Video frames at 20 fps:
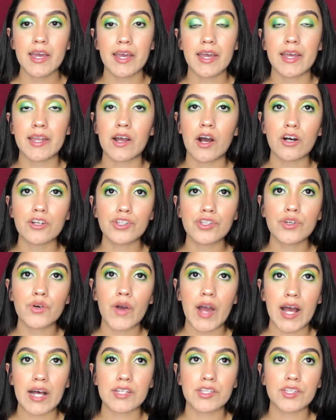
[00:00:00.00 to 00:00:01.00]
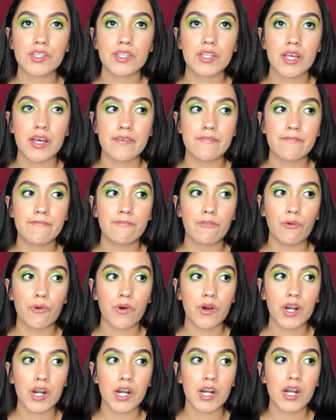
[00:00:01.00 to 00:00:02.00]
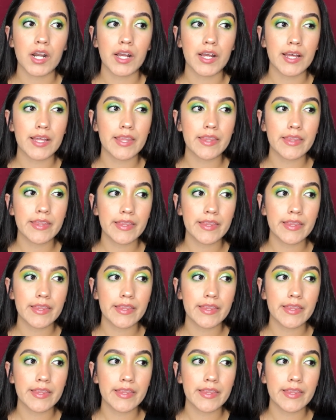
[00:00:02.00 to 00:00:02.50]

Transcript: It also asks for